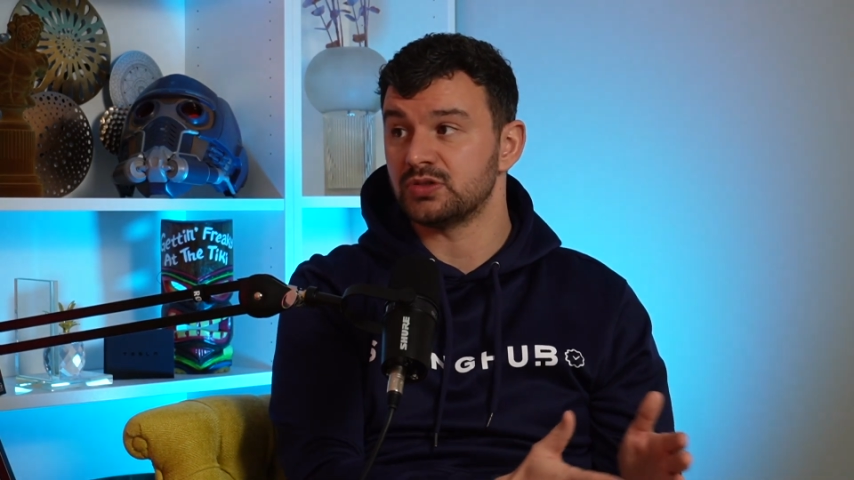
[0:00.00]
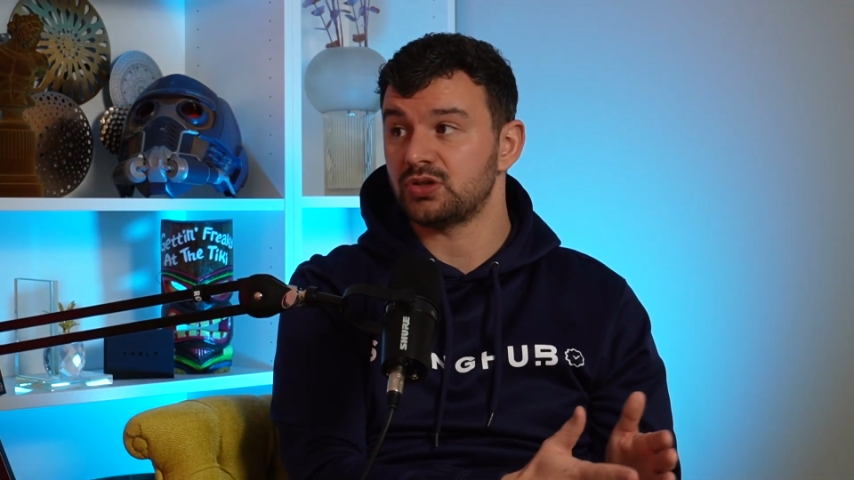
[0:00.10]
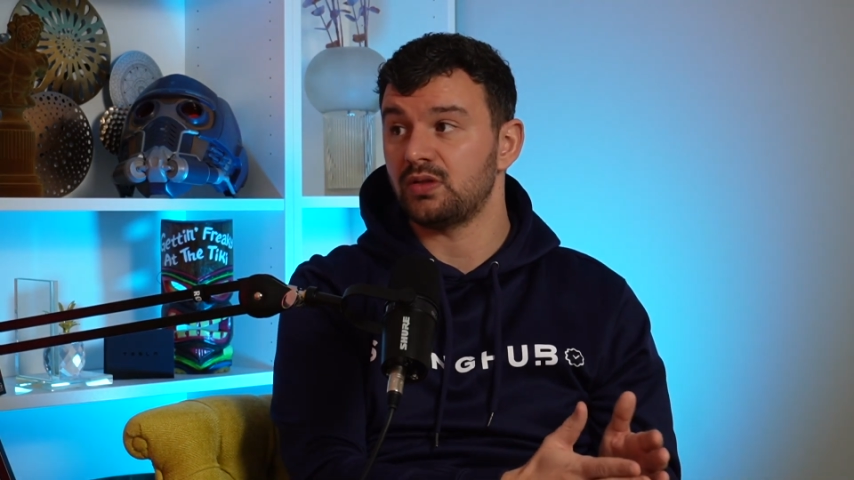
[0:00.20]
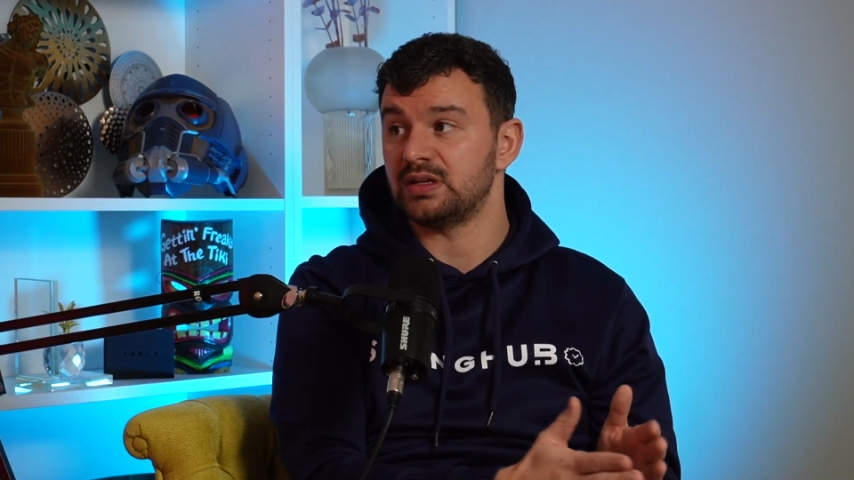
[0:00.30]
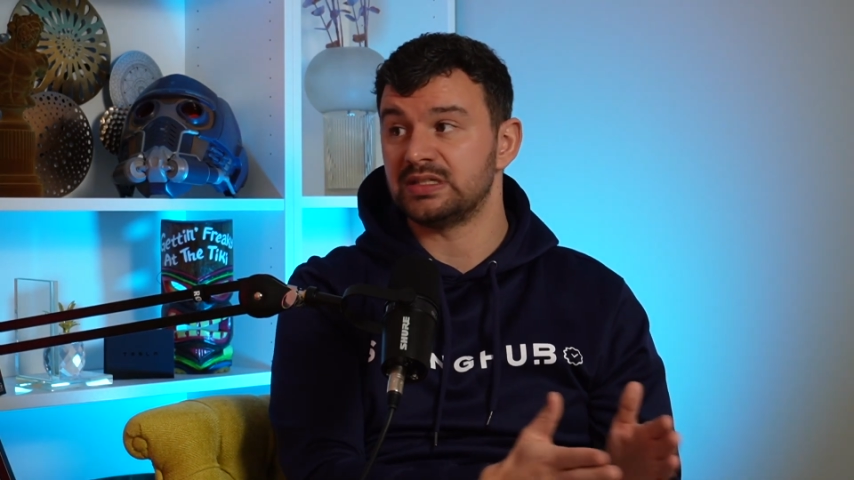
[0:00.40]

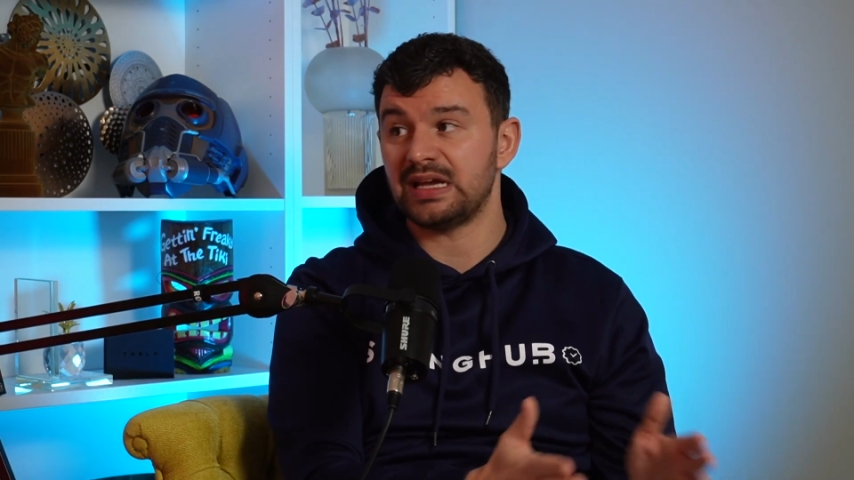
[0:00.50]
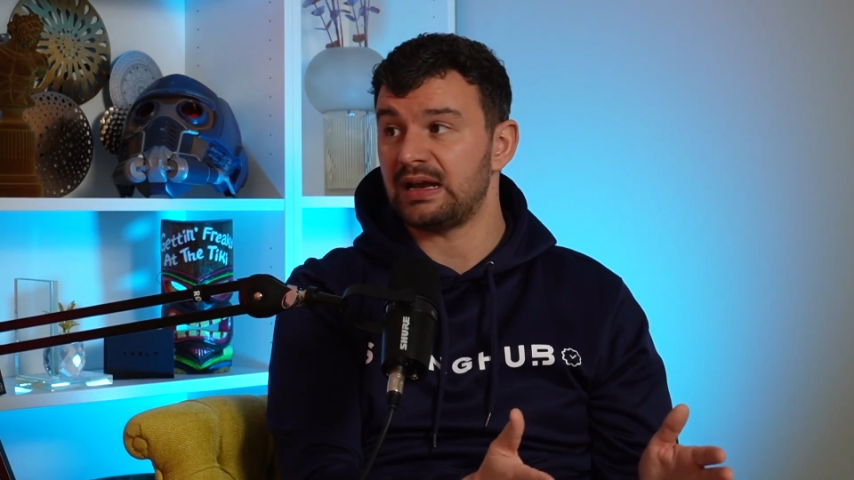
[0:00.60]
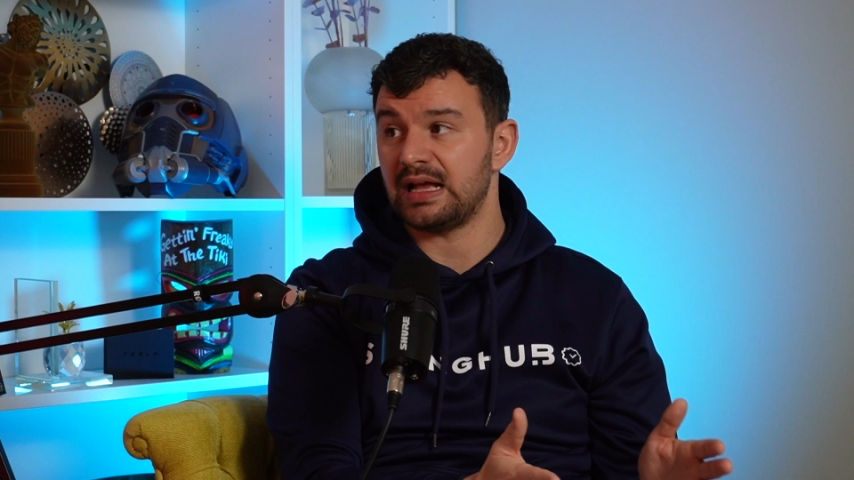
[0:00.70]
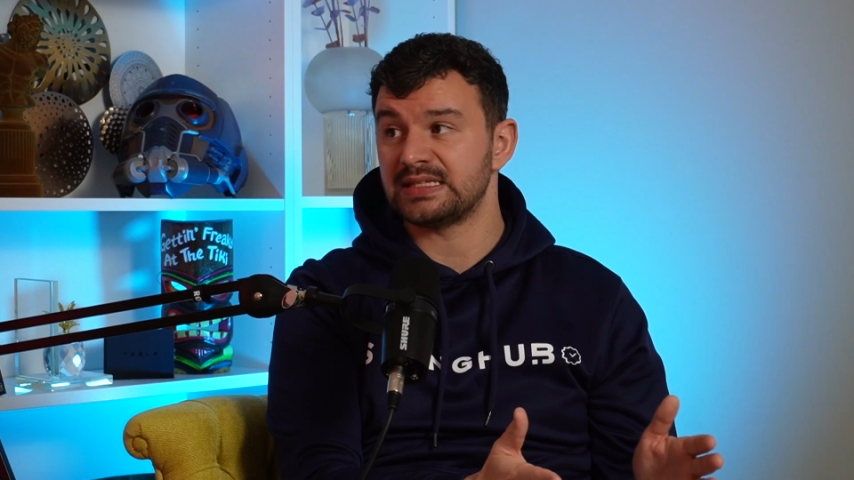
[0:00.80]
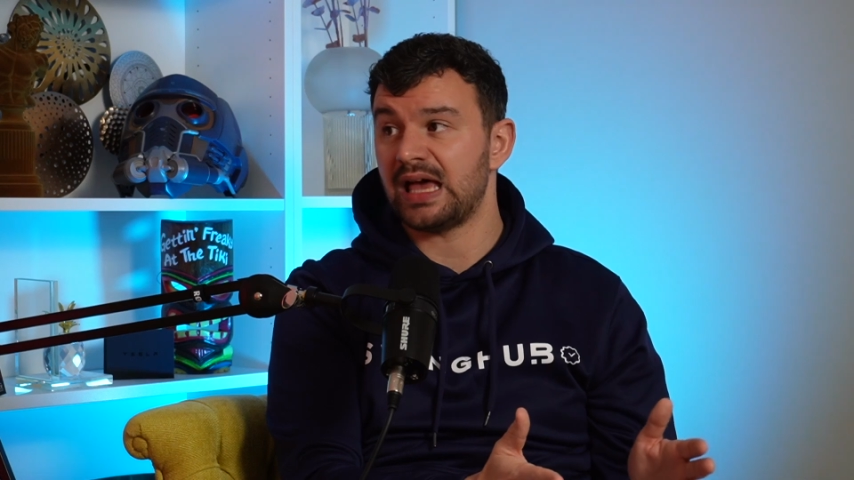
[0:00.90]
solid 10
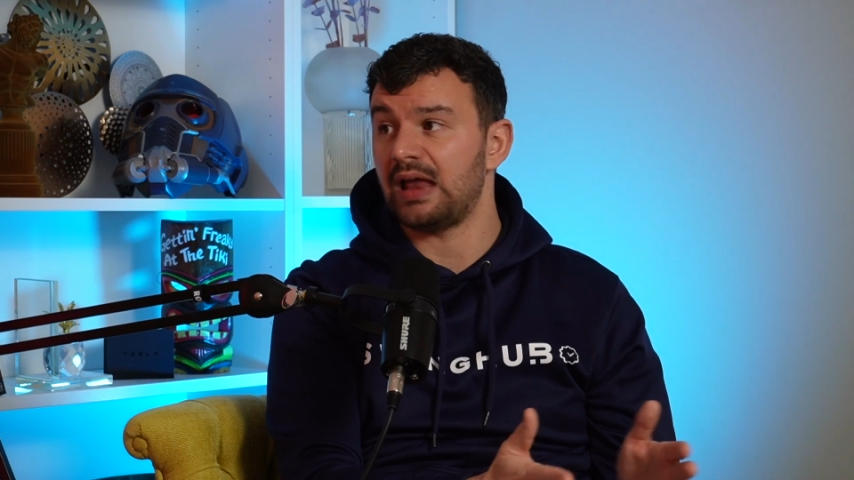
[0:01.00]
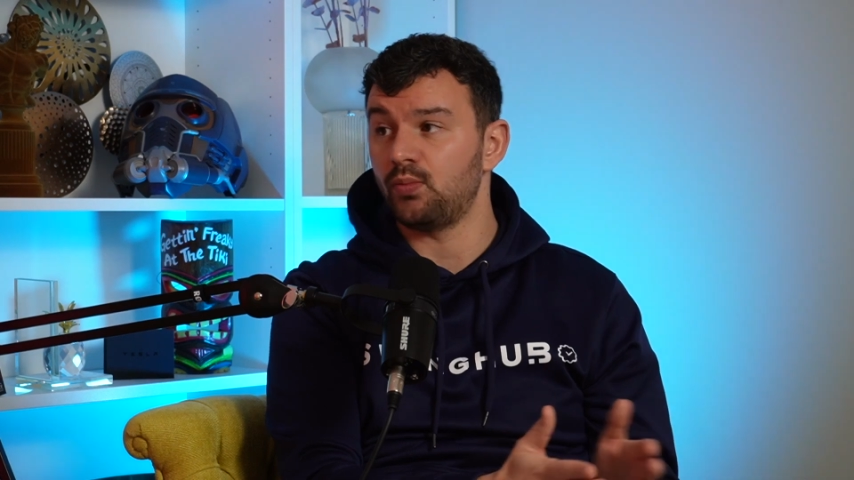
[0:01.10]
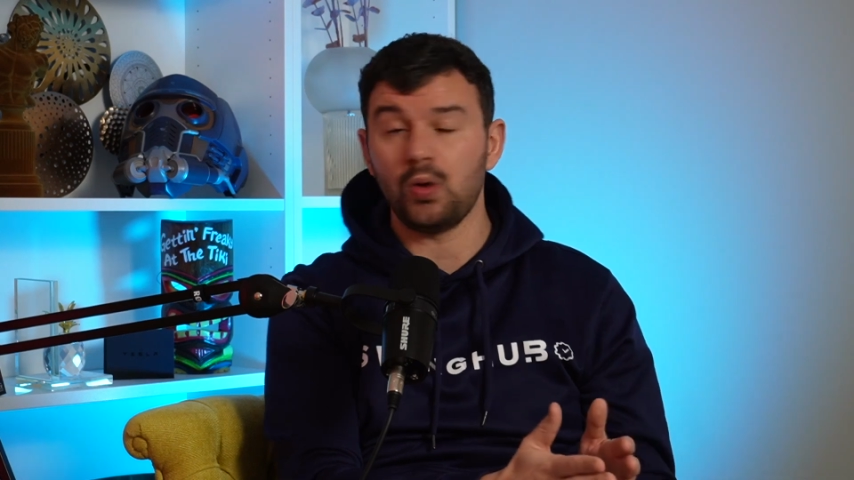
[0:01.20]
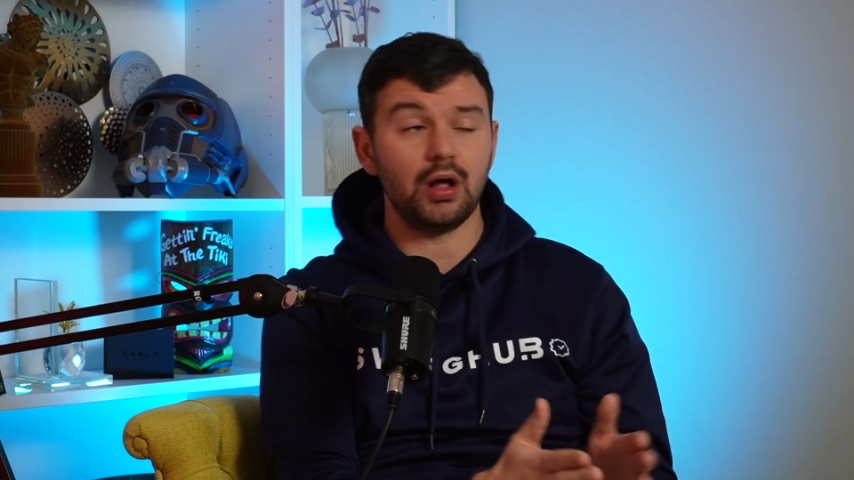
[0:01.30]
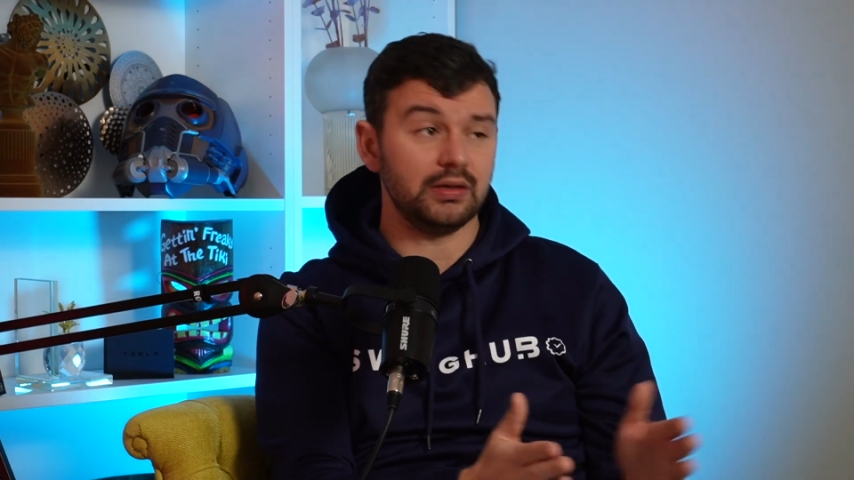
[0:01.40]
out of 10
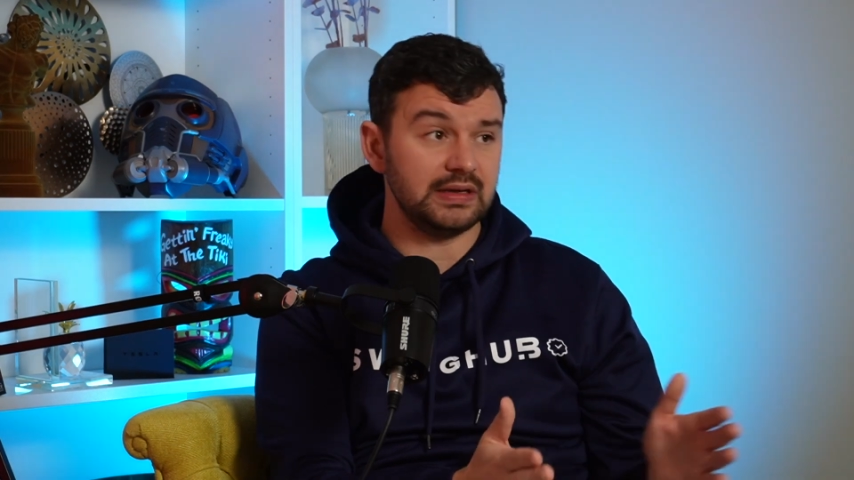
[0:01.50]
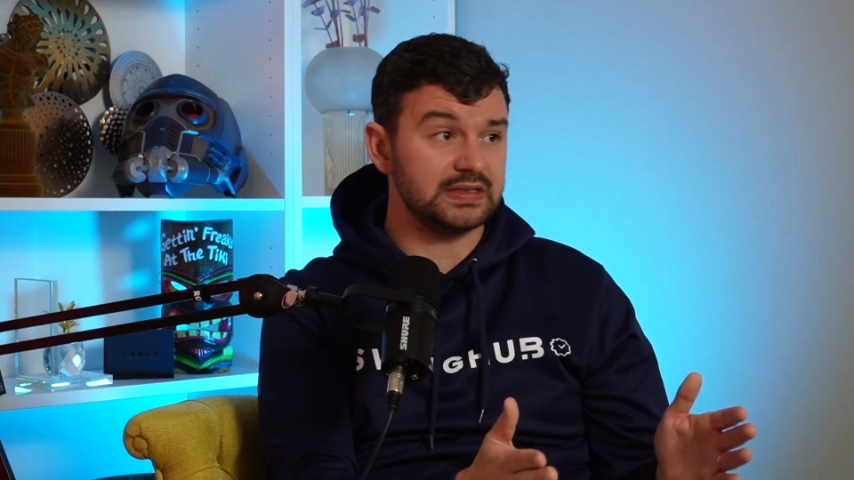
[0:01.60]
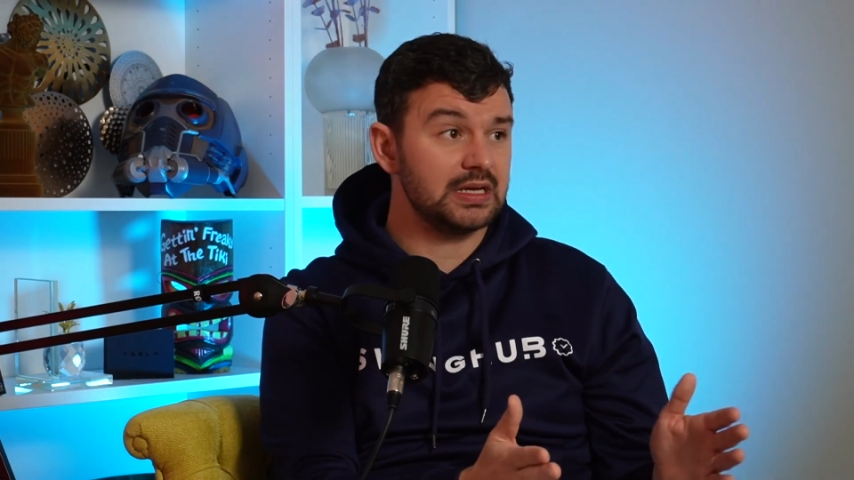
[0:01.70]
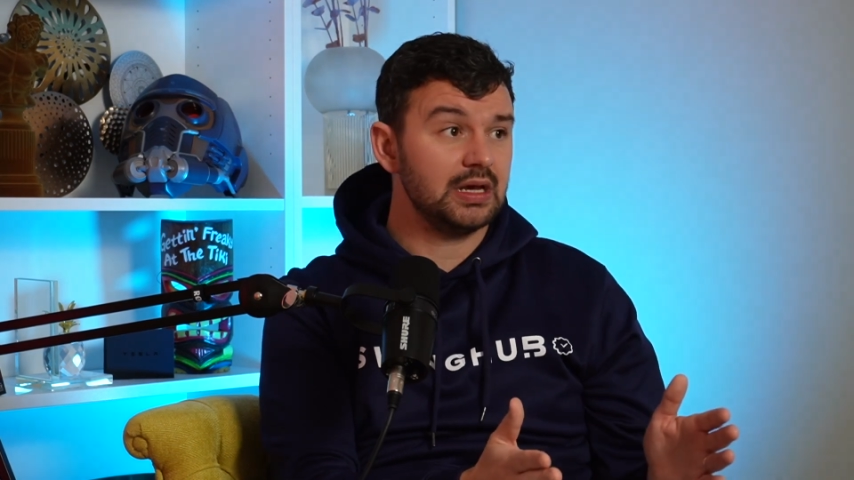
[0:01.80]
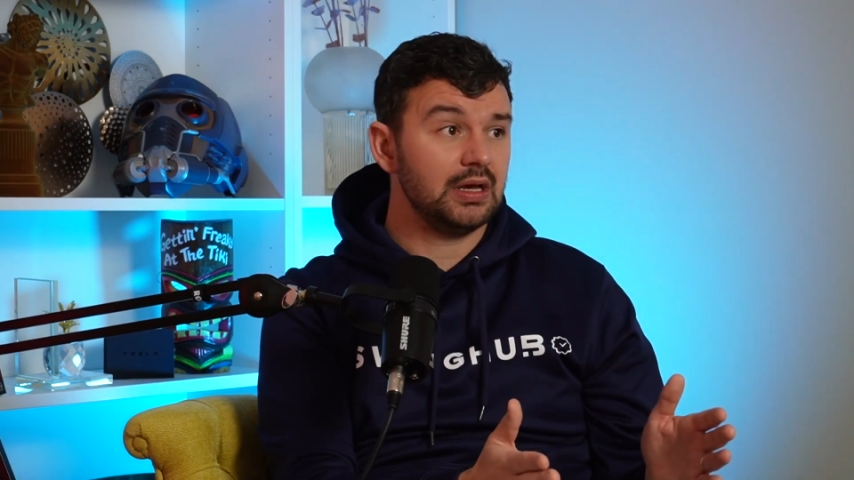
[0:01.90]
worldies,
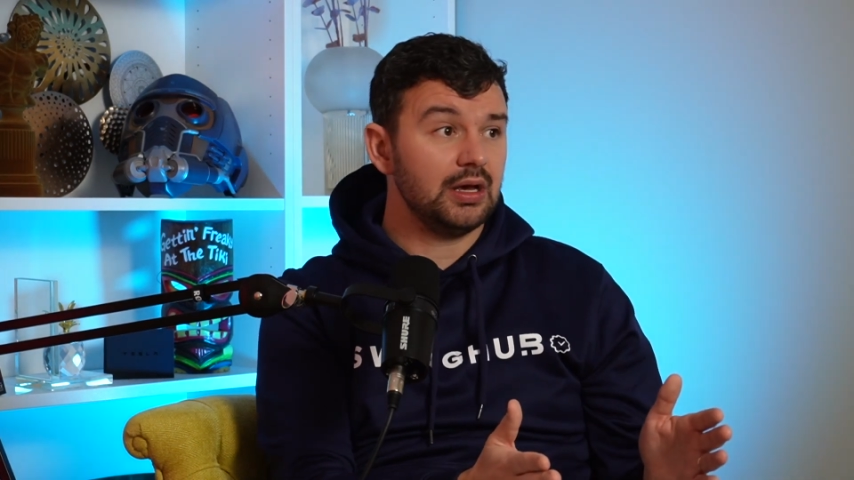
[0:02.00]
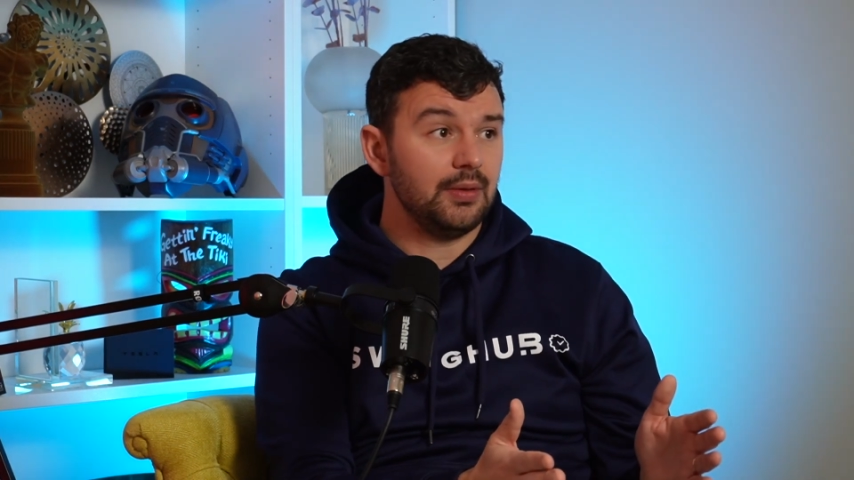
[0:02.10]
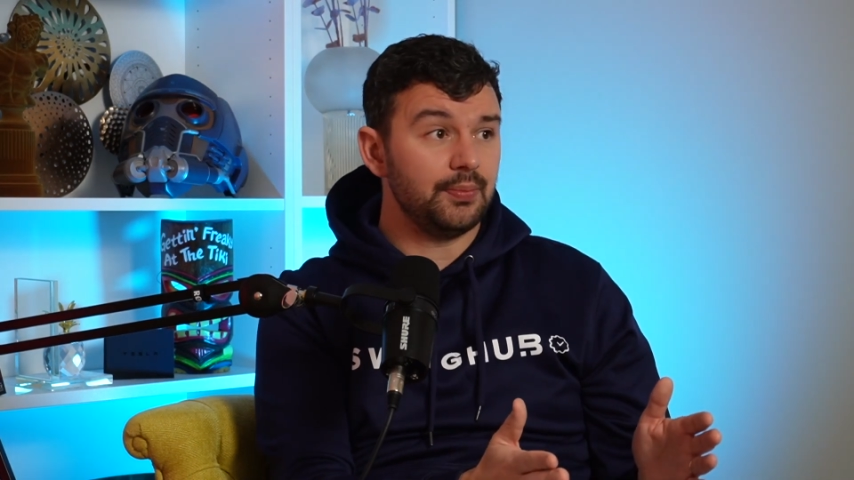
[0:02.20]
mm-hmm.